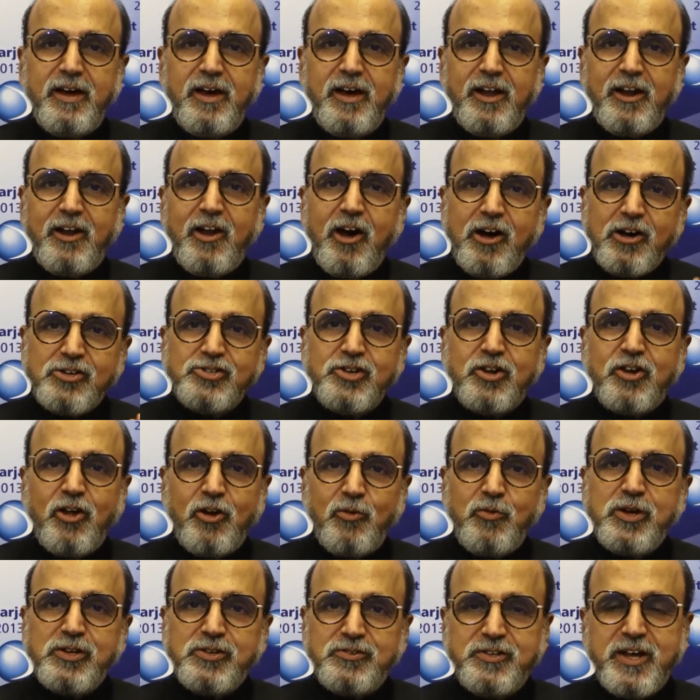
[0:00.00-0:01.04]
The laws are
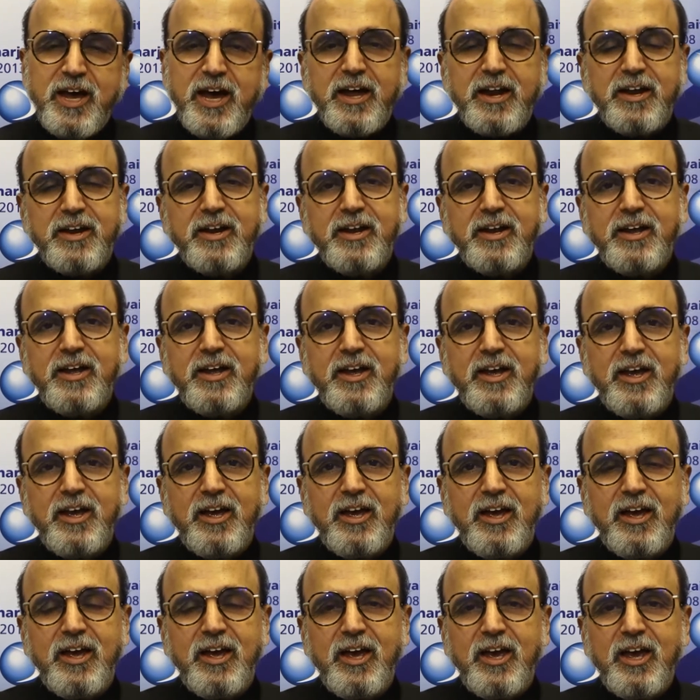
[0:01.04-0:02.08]
always there.
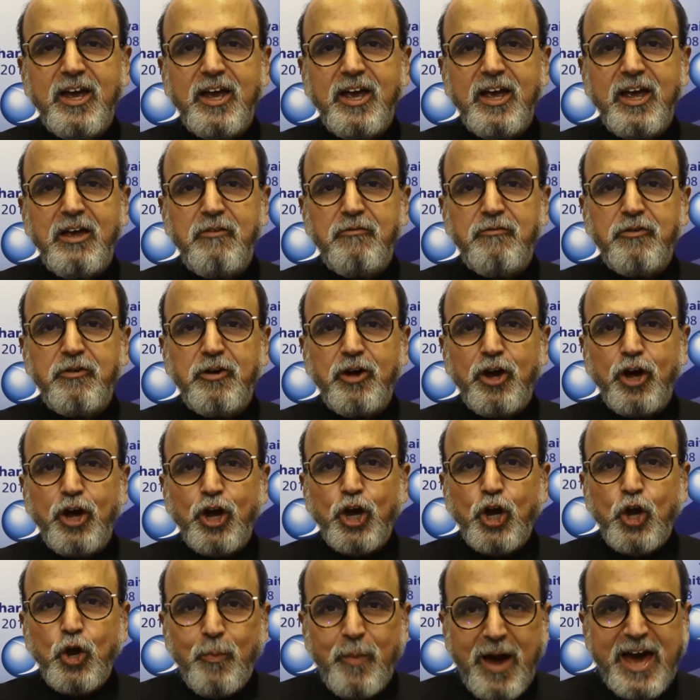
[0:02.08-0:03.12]
If
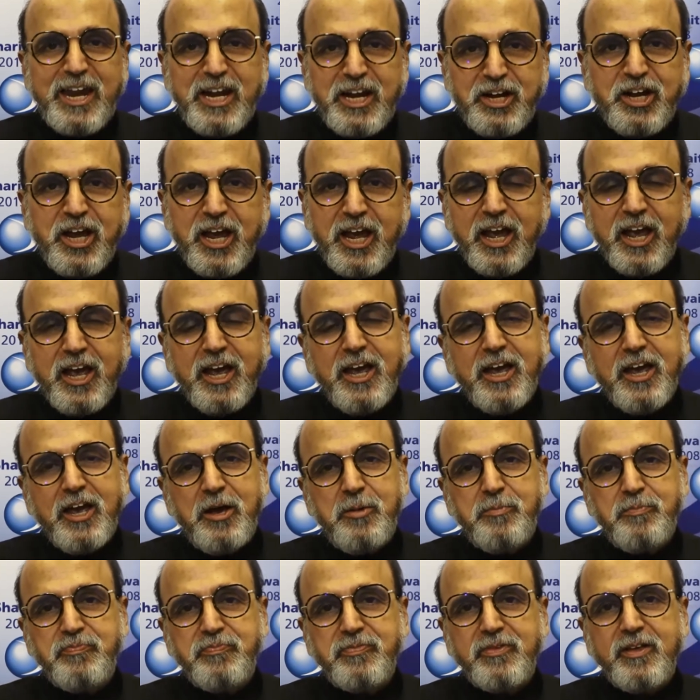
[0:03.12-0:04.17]
humanity
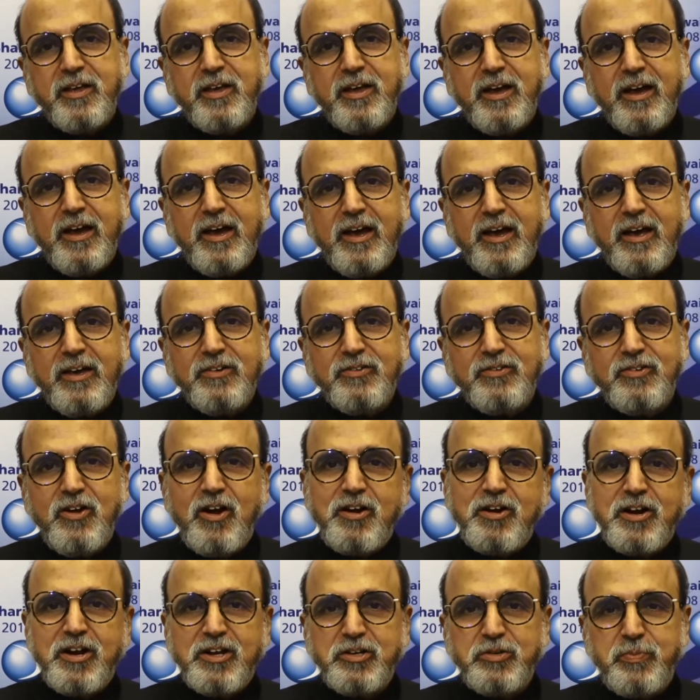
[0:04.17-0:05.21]
is
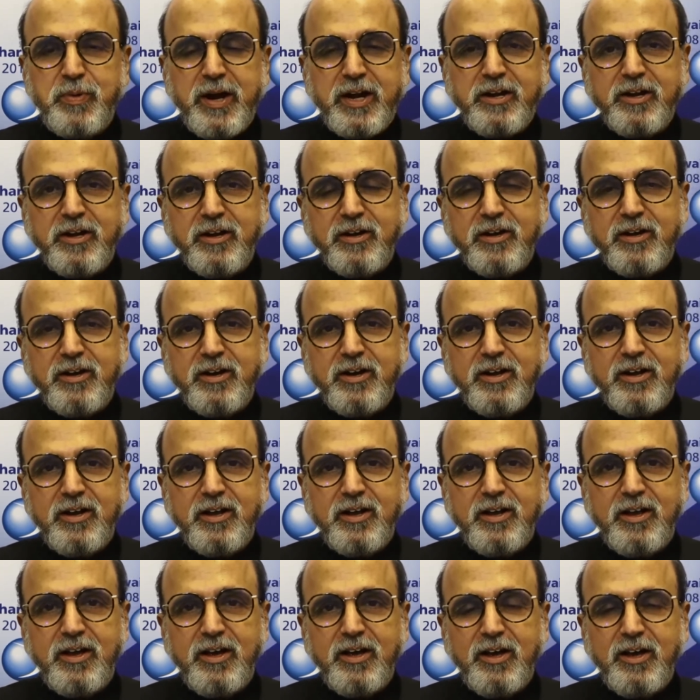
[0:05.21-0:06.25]
not respected,
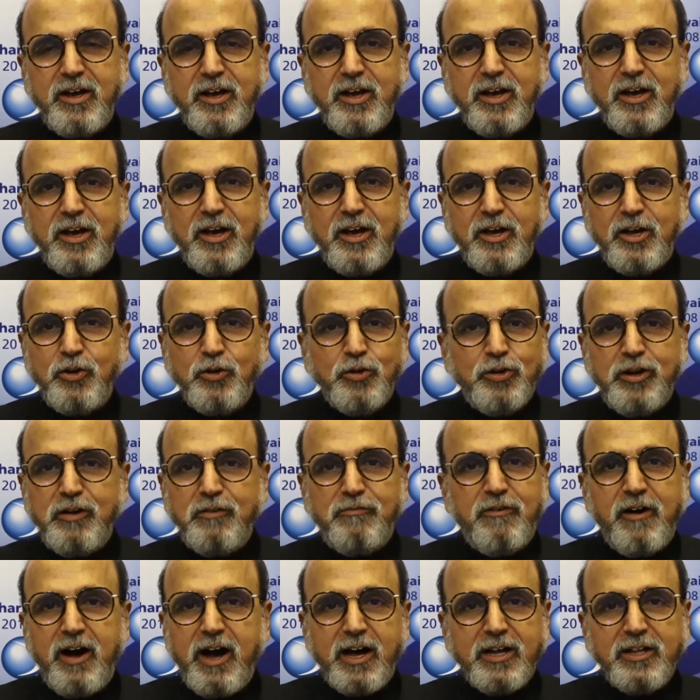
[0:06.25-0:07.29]
you
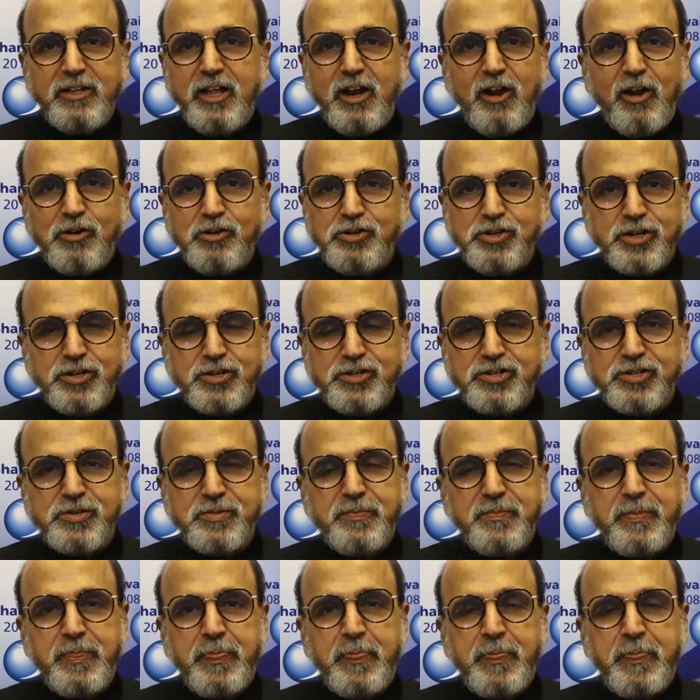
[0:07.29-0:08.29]
defy the logics.